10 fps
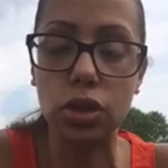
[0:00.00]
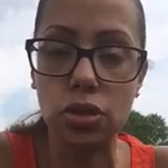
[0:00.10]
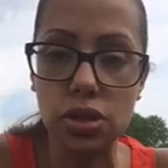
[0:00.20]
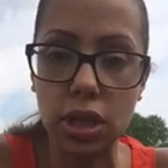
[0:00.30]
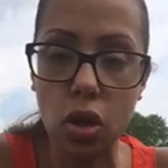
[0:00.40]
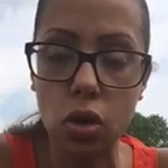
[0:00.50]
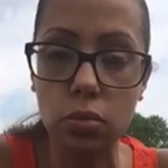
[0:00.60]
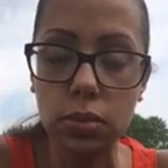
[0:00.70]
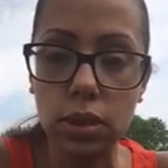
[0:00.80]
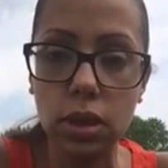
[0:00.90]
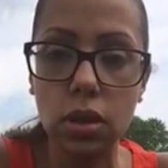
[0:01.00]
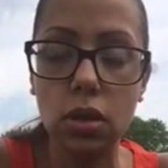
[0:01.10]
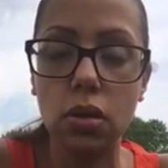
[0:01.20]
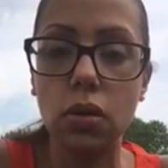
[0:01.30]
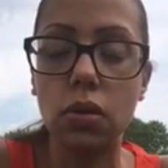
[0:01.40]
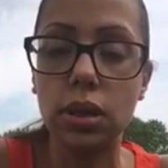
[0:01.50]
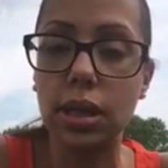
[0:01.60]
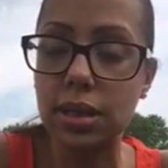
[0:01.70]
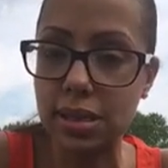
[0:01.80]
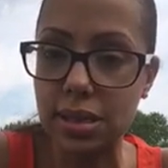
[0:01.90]
a nursing home or in
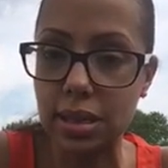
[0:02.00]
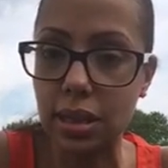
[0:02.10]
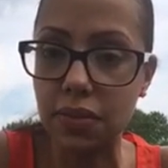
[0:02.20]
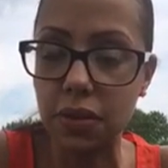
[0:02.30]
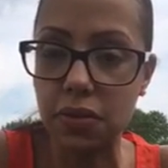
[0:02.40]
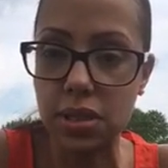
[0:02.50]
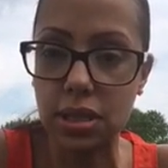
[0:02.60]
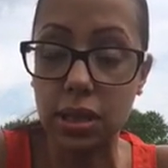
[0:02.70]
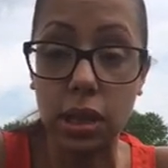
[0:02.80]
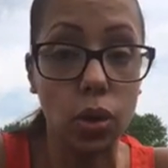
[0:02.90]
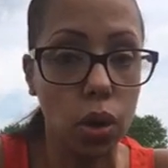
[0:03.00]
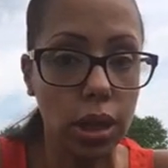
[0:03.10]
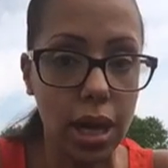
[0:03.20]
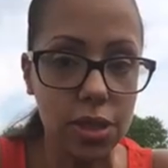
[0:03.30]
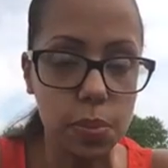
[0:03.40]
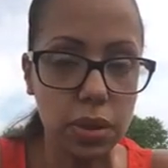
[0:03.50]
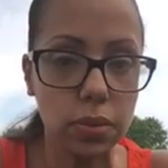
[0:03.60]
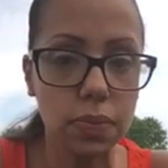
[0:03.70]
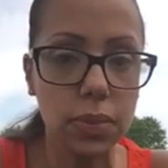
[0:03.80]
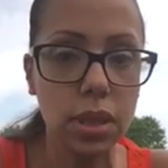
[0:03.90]
an assisted living facility or in a
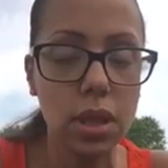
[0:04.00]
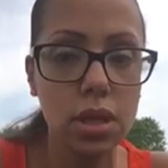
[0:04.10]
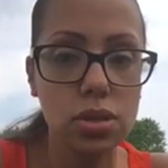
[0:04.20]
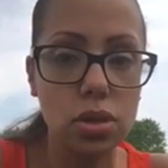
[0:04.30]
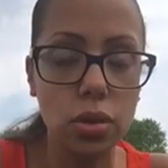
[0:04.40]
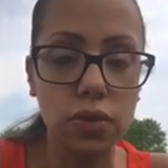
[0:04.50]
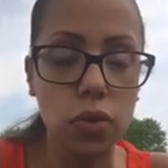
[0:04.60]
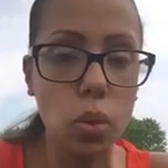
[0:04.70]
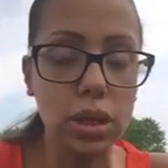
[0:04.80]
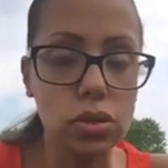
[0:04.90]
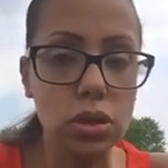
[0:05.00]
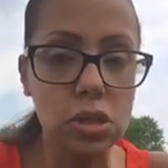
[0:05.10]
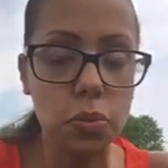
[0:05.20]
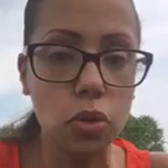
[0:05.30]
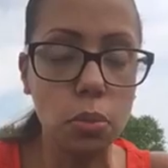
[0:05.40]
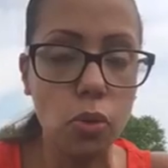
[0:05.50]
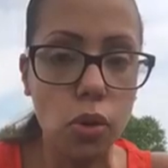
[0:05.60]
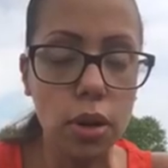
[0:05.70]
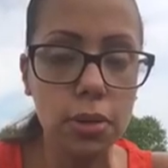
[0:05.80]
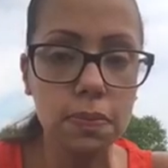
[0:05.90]
hospital. So if you wanted to explore
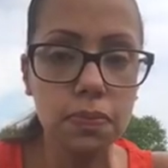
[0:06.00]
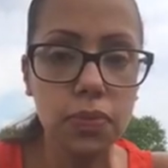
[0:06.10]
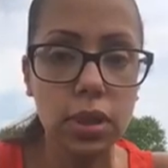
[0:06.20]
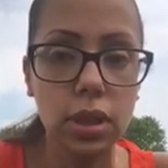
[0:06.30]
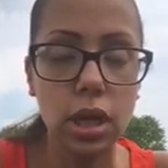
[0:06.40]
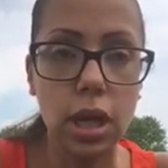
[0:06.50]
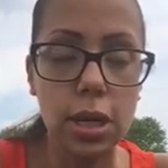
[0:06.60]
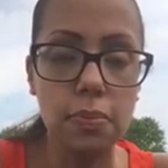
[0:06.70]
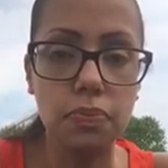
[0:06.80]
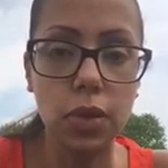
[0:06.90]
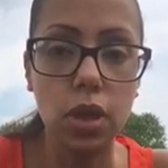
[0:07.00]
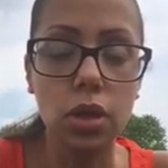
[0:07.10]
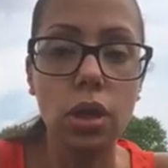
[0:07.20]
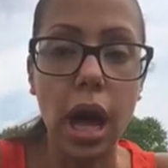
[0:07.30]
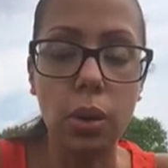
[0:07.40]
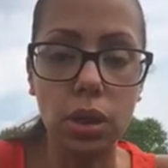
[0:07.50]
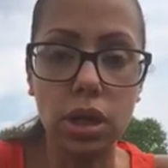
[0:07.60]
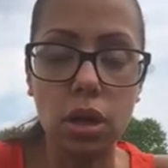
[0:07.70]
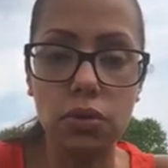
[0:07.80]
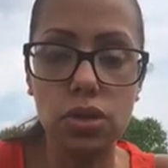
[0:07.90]
more, um, I would
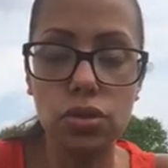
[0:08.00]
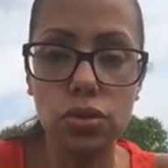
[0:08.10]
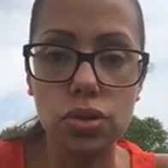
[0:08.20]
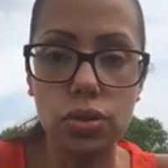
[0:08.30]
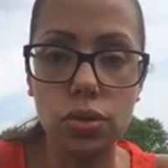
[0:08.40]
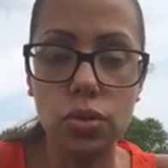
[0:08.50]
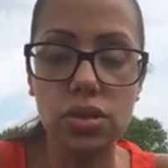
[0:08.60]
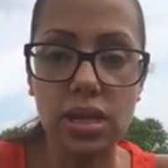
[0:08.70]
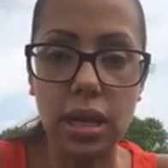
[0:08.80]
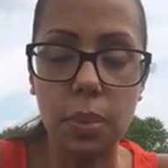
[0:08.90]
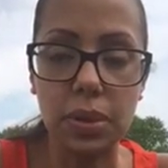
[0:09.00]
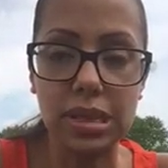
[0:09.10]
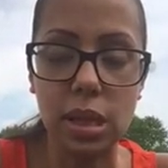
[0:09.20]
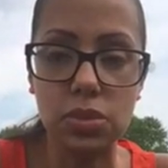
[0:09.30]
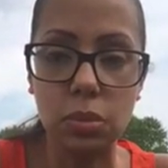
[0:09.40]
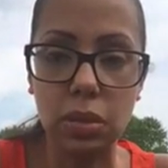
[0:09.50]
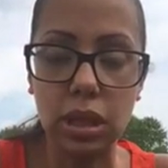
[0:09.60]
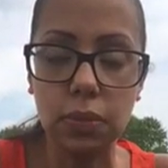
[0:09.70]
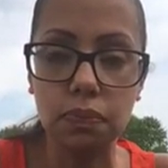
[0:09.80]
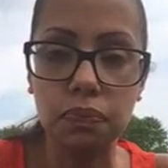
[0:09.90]
encourage you to set up a time to
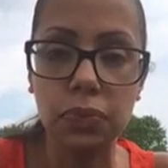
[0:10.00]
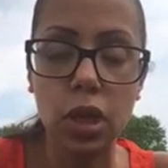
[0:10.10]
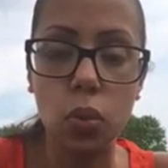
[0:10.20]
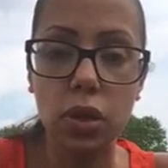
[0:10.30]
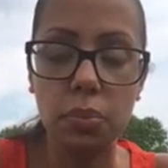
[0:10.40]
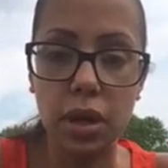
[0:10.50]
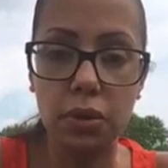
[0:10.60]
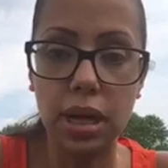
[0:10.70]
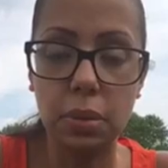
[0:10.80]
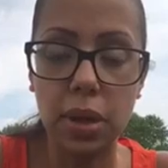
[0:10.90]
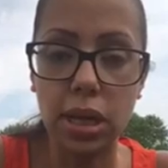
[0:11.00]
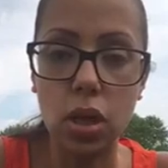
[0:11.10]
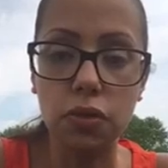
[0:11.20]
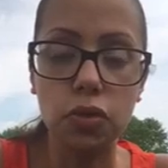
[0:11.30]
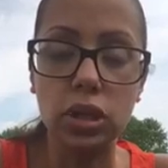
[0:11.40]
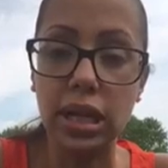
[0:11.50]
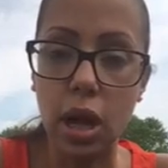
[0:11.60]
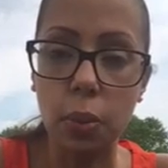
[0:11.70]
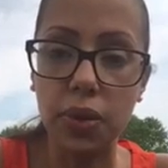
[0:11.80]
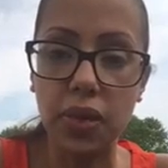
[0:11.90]
meet with Marianne Mello. If you need
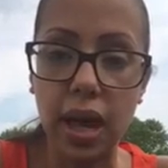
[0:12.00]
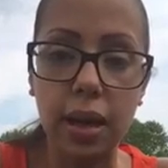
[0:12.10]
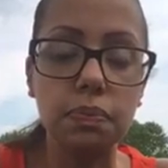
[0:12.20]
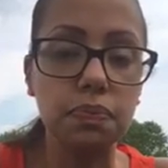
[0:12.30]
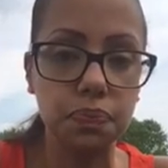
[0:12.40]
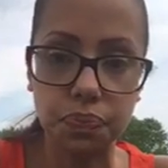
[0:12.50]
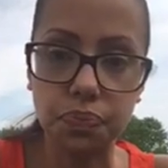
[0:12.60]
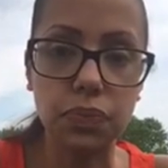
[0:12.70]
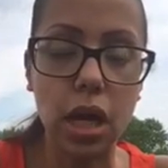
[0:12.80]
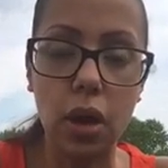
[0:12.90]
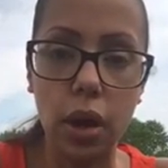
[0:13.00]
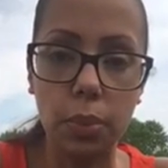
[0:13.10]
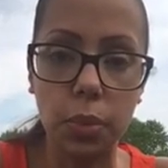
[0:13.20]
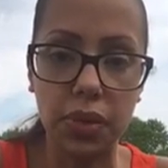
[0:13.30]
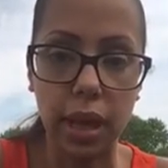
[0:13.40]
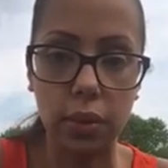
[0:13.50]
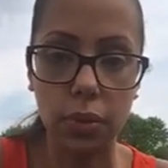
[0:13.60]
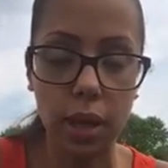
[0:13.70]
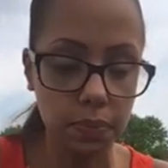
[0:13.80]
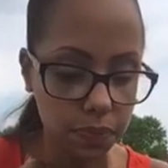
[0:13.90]
help with that, I'll help you with that,
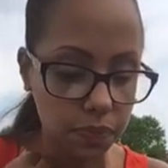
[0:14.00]
okay?